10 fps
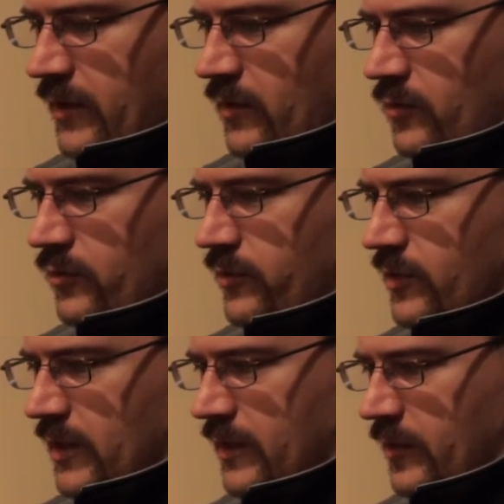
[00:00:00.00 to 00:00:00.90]
holders
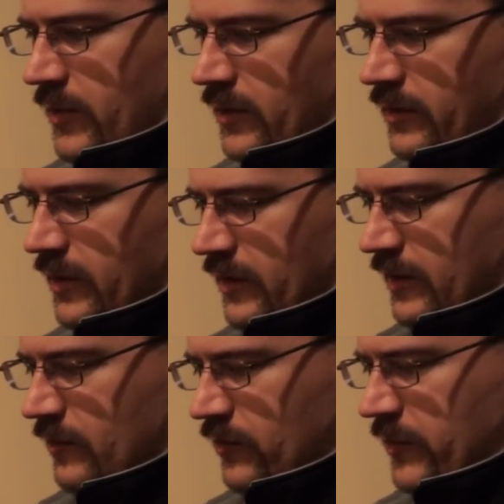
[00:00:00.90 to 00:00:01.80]
under the bearing, and
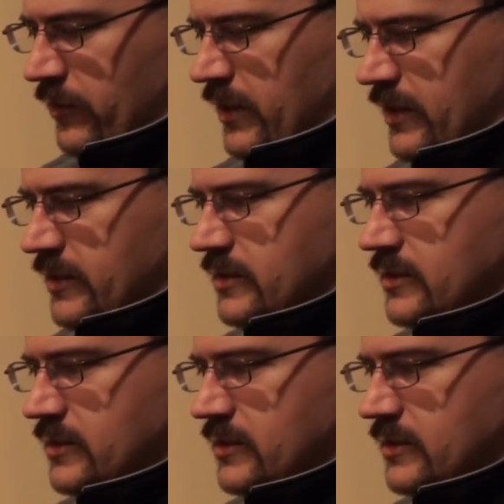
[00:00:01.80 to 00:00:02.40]
then the plate